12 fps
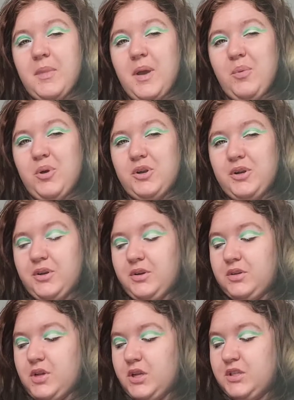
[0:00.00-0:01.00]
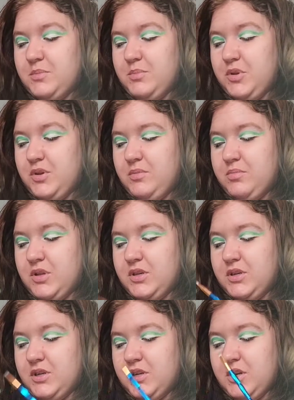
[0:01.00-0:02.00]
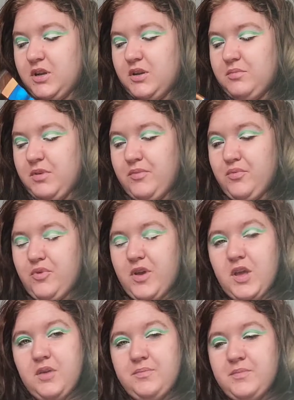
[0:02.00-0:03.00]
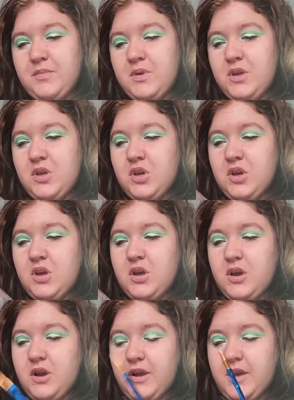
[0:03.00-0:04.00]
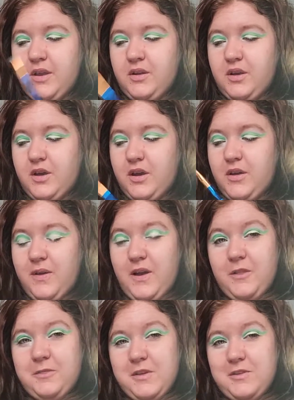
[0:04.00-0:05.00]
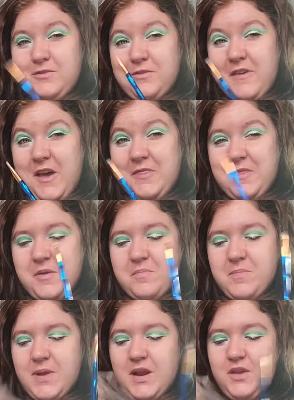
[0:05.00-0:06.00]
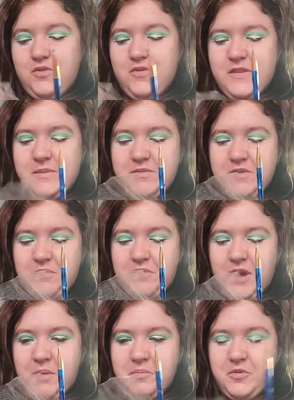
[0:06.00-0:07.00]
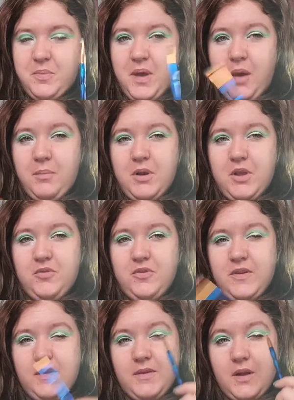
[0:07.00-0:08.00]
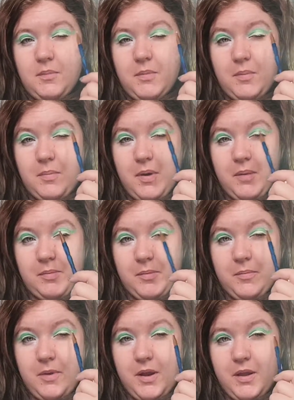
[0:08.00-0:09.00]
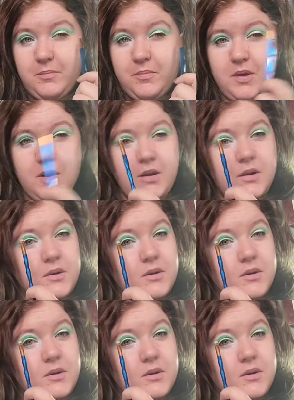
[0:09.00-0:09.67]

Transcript: I won her Tati Beauty Blender um, giveaway, and uh, I got these, so I've had them, and I use them sometimes, but I'm going to use these, and I'm going to pop them right up there.